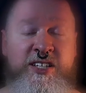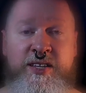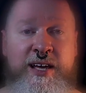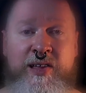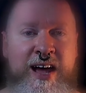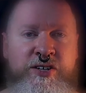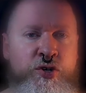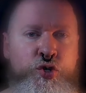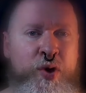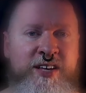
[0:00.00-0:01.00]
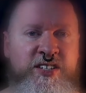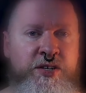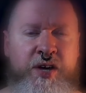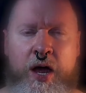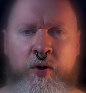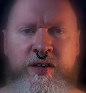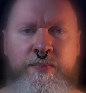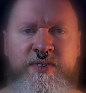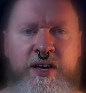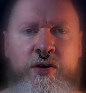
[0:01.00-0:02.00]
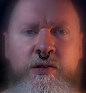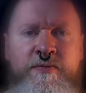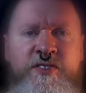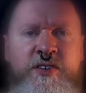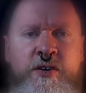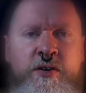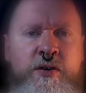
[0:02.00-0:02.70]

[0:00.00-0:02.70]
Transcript: they like to dress and carry themselves,